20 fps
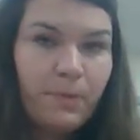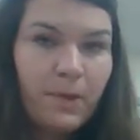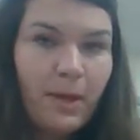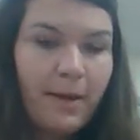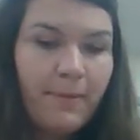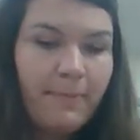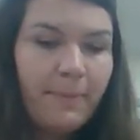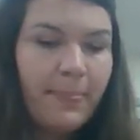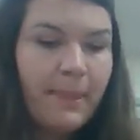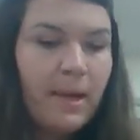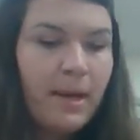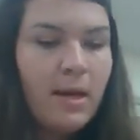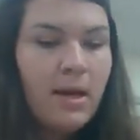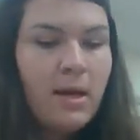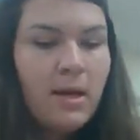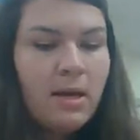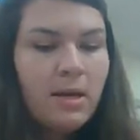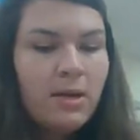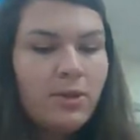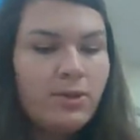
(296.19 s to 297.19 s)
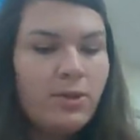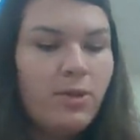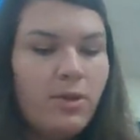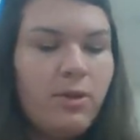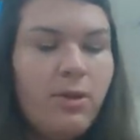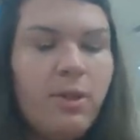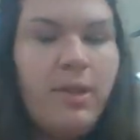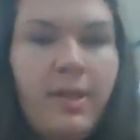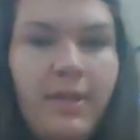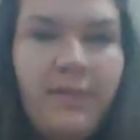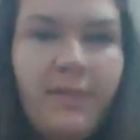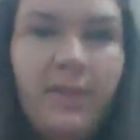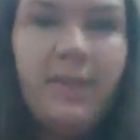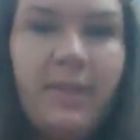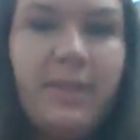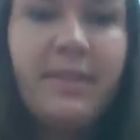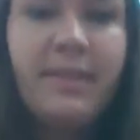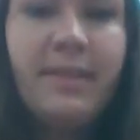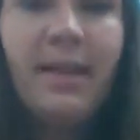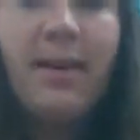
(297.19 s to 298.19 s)
Okay, so you
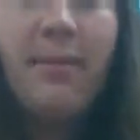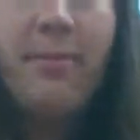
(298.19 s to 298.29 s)
can see,